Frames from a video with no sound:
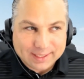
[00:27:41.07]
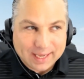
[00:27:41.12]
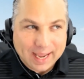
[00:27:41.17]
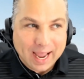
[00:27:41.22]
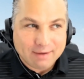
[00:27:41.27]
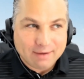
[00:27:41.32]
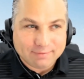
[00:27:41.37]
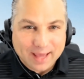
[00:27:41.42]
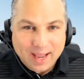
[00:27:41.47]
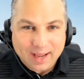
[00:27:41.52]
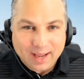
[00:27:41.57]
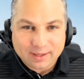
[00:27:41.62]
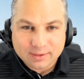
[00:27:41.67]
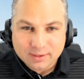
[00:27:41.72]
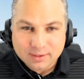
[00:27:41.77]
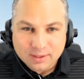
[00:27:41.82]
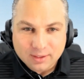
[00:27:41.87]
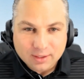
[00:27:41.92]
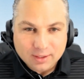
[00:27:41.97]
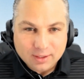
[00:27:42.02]
have that
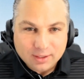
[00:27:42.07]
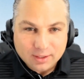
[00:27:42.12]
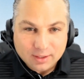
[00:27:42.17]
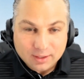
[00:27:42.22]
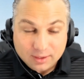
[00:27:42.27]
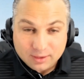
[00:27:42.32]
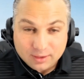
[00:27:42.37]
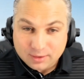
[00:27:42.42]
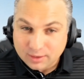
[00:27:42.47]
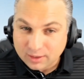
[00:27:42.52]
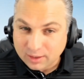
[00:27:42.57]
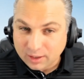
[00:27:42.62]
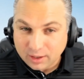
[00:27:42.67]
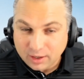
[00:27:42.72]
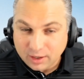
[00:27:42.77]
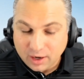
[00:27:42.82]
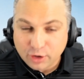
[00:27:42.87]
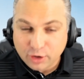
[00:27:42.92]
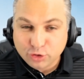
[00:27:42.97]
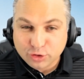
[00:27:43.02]

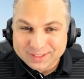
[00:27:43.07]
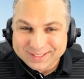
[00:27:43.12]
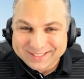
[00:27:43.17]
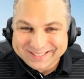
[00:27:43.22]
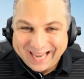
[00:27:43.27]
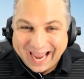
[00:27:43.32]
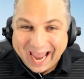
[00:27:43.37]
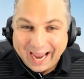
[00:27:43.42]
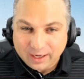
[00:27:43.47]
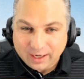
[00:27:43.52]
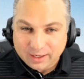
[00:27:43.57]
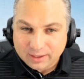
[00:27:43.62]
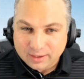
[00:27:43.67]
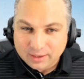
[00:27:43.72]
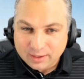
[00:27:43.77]
100 sack.